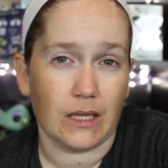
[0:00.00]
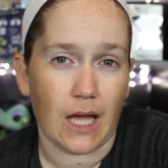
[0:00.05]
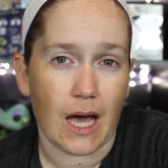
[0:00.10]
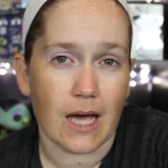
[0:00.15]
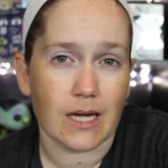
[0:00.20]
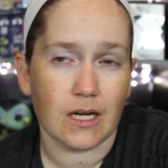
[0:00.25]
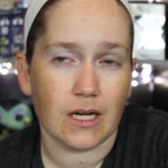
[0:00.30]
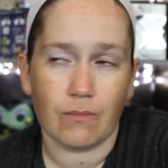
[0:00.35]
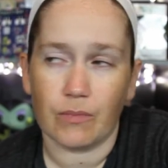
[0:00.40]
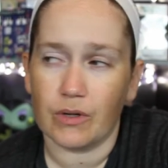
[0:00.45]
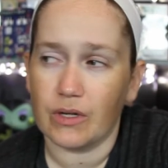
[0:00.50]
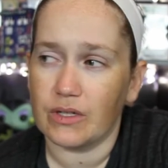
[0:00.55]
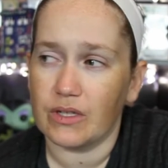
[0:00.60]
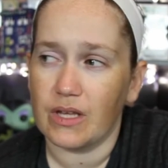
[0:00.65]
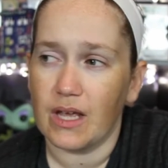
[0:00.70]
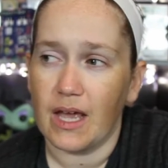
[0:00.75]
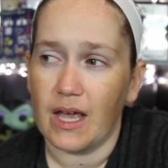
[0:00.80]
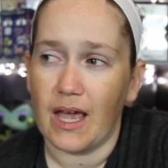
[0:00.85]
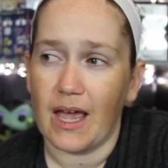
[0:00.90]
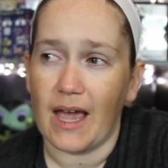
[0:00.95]
the lot
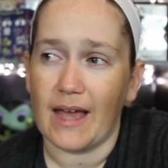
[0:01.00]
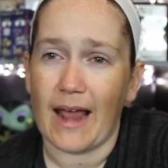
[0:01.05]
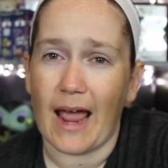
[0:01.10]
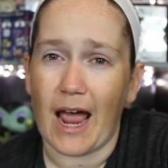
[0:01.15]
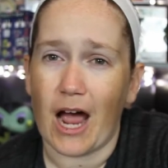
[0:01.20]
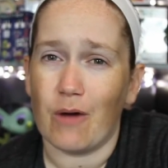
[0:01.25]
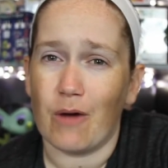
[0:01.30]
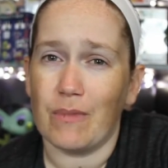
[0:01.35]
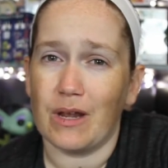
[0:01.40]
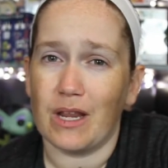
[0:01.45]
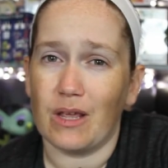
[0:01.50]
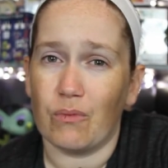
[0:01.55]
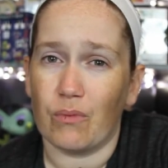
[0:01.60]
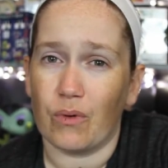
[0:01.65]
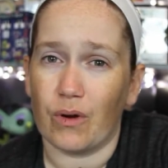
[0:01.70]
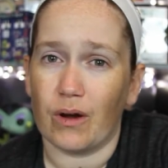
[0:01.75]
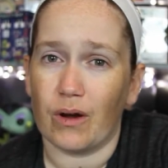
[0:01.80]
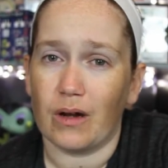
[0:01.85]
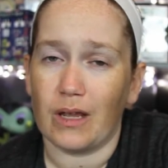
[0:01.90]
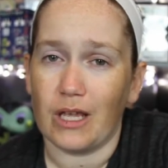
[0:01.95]
numbers and how many
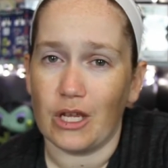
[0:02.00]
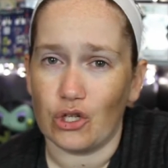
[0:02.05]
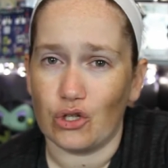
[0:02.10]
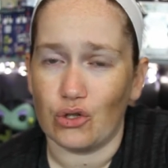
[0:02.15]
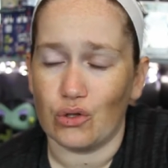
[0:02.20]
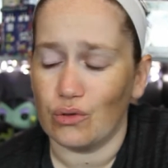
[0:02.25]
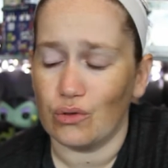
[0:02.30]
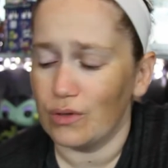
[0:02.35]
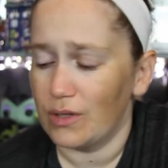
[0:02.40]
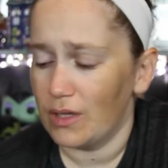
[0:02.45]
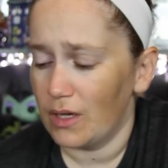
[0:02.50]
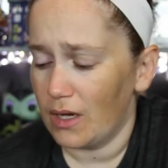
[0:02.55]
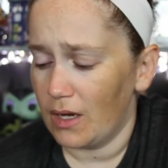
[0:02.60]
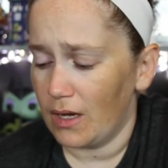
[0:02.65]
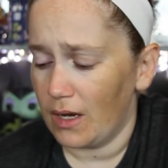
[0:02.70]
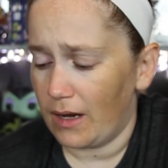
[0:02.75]
were issued,